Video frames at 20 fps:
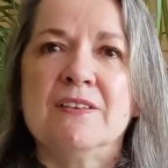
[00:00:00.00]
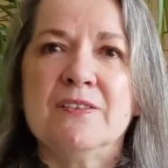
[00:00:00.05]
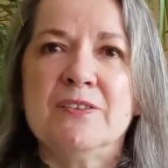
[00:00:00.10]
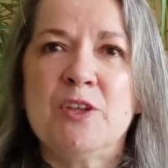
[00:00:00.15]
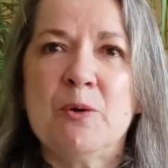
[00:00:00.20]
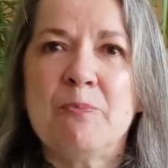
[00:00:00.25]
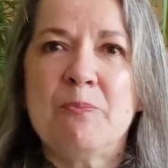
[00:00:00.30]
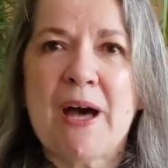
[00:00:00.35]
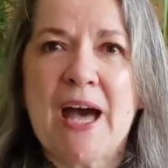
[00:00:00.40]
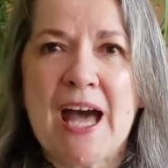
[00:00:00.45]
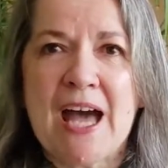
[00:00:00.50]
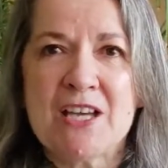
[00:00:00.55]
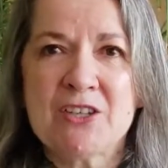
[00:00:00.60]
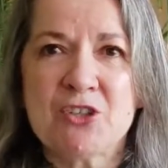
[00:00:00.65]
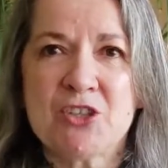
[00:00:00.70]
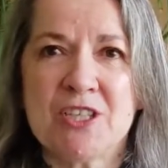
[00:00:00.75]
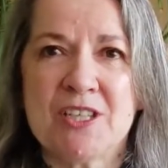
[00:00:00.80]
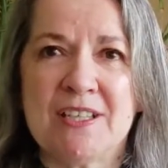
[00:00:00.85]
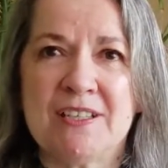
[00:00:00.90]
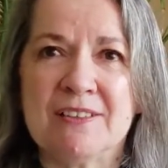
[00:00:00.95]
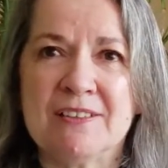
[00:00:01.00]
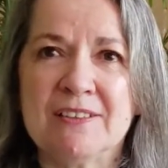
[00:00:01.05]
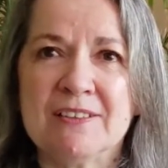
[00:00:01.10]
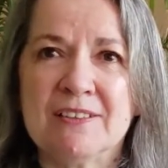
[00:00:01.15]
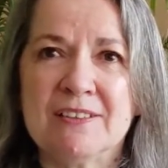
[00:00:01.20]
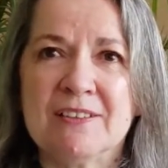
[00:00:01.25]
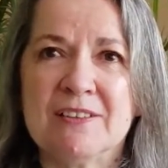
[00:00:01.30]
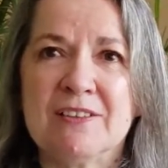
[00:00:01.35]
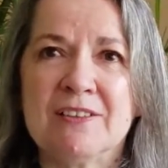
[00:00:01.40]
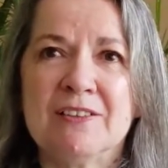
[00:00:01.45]
The passion,
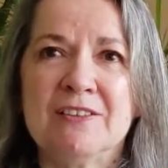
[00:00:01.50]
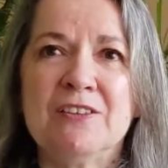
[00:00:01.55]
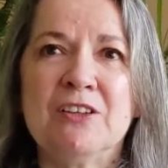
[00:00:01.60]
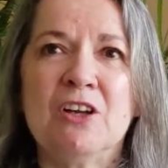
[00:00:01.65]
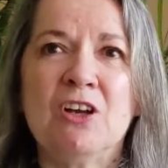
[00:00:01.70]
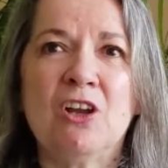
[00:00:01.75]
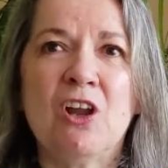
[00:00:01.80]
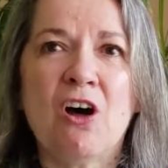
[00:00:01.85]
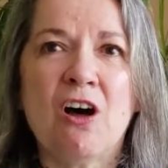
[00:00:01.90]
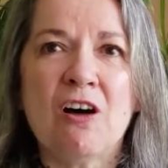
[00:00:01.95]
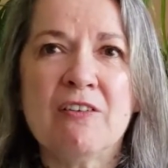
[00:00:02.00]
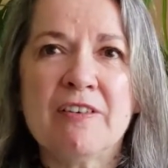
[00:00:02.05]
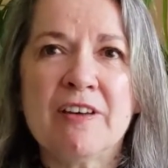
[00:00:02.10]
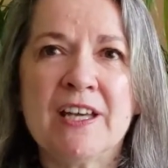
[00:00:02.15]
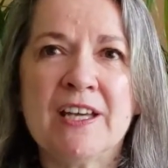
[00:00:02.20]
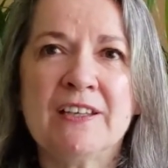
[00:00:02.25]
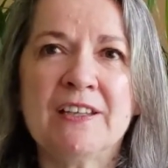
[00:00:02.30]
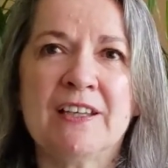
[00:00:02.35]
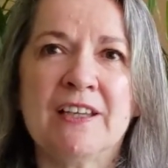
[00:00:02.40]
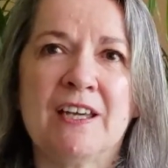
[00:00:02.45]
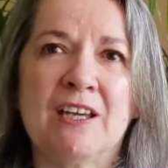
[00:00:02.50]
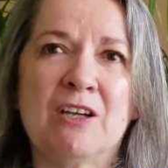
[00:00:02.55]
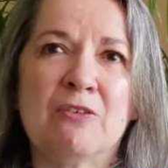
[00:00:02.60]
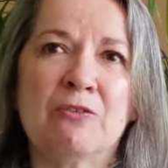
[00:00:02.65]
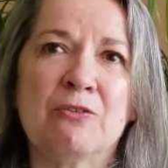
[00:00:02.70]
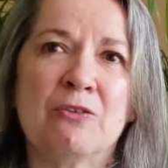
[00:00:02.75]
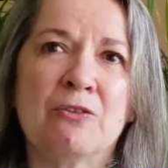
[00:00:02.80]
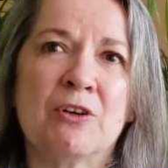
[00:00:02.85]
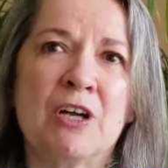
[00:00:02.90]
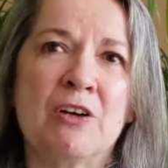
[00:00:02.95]
the love and care
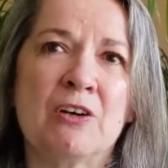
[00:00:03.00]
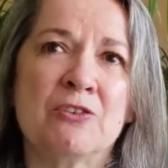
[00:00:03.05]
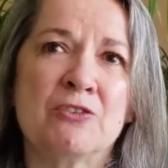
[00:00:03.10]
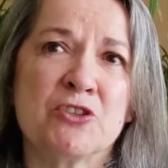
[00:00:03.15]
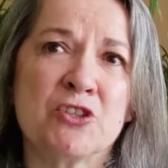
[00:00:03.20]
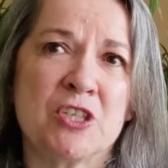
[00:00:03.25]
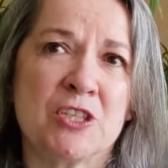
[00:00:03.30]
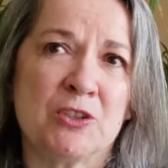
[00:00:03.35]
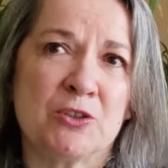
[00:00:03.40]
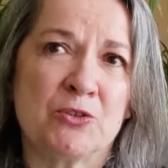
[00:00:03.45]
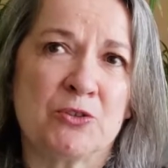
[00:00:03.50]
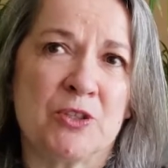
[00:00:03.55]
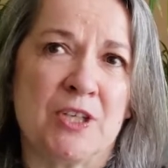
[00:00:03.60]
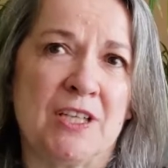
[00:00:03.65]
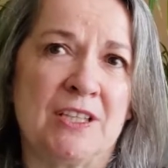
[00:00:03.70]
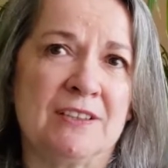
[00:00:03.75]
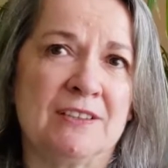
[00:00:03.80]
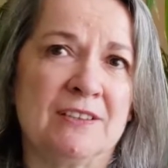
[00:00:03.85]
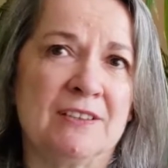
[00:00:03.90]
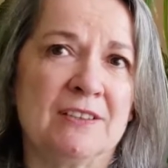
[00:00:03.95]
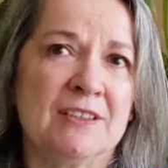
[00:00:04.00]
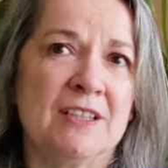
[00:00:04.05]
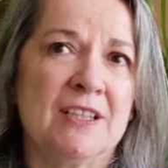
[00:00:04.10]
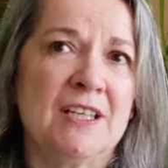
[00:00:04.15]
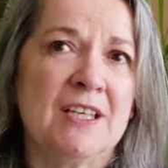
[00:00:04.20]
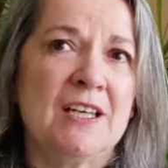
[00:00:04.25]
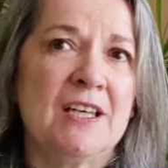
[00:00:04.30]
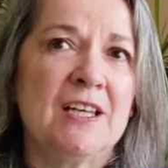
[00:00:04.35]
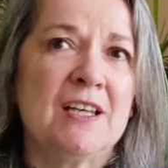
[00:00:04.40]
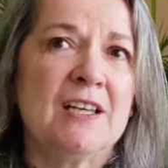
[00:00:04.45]
for our children
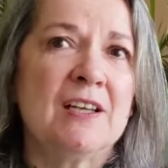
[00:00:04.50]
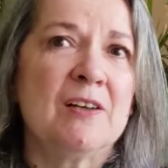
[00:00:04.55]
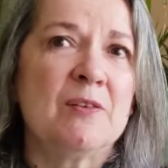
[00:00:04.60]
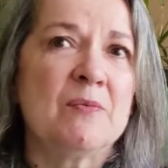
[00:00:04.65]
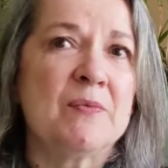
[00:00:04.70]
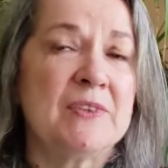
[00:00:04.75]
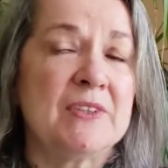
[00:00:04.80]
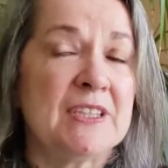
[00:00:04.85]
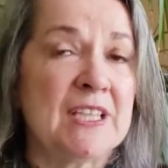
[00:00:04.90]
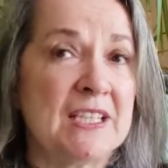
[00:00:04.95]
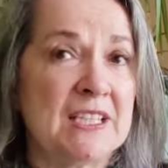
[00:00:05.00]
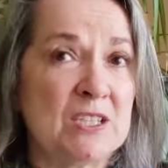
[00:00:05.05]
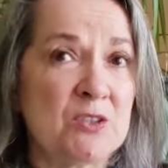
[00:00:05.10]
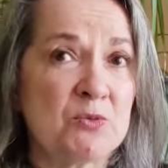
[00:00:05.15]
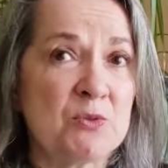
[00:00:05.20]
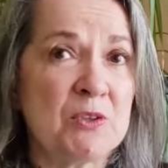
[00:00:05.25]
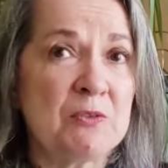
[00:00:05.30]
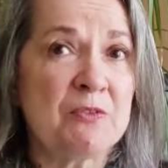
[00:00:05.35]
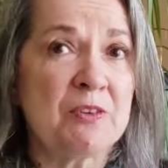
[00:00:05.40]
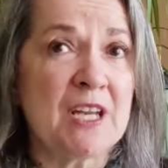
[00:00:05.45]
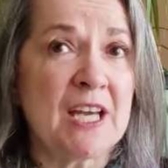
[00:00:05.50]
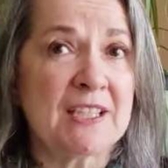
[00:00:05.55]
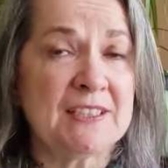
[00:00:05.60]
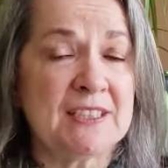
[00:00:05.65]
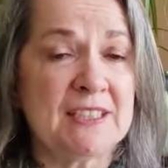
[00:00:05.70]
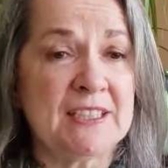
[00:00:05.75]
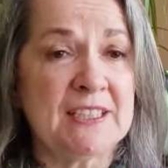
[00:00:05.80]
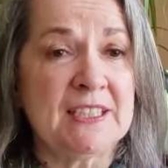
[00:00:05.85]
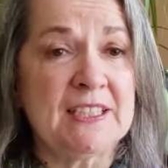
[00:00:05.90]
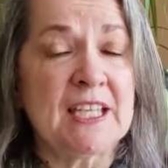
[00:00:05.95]
that is
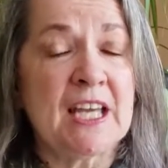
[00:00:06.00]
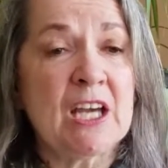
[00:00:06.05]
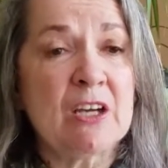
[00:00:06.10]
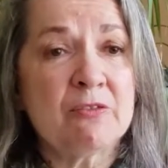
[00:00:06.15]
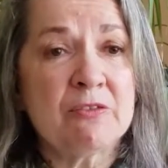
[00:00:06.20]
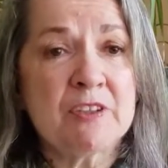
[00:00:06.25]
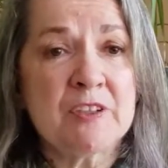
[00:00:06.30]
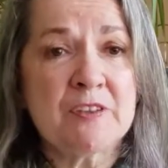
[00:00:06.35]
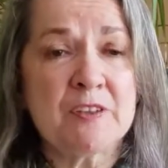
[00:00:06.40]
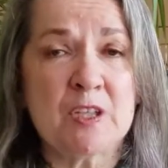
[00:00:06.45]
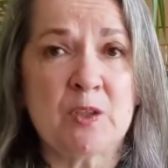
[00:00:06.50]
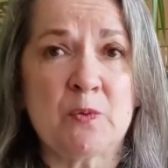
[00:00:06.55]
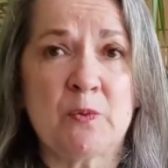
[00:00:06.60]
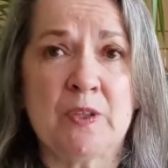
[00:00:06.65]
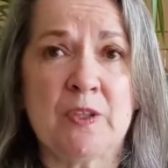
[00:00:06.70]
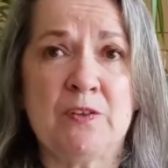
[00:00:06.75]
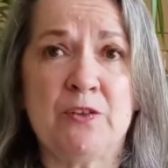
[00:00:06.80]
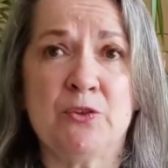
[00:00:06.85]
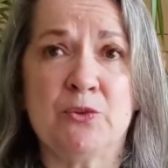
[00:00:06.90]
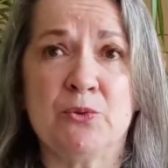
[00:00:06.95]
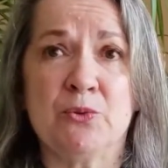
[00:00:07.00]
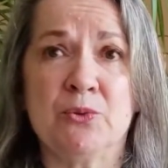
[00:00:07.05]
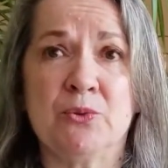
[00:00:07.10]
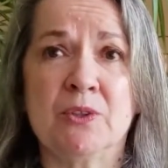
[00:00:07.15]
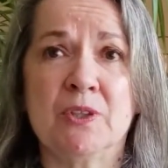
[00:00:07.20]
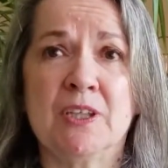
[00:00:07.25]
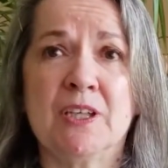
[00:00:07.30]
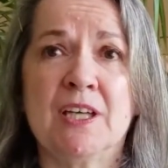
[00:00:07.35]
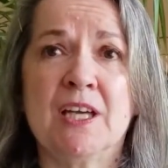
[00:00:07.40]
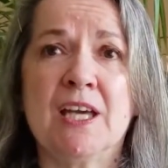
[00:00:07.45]
reflected in everything we do
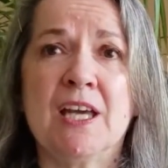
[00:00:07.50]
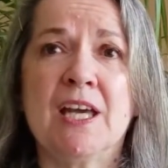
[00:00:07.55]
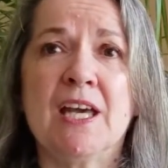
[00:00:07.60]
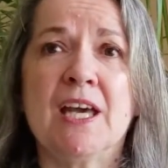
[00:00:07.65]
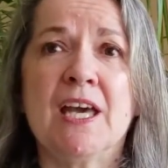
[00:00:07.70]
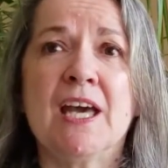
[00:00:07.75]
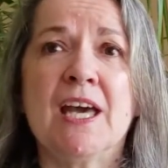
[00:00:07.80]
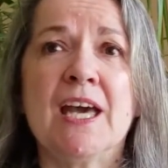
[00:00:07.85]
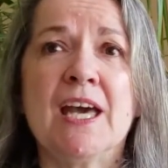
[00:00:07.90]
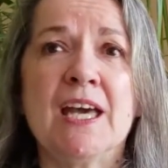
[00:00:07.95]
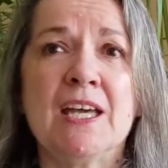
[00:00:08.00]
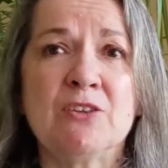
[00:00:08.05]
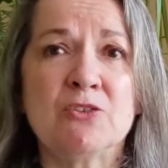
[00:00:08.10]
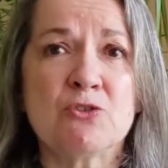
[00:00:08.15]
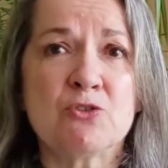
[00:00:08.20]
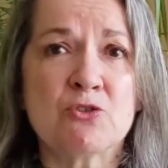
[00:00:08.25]
and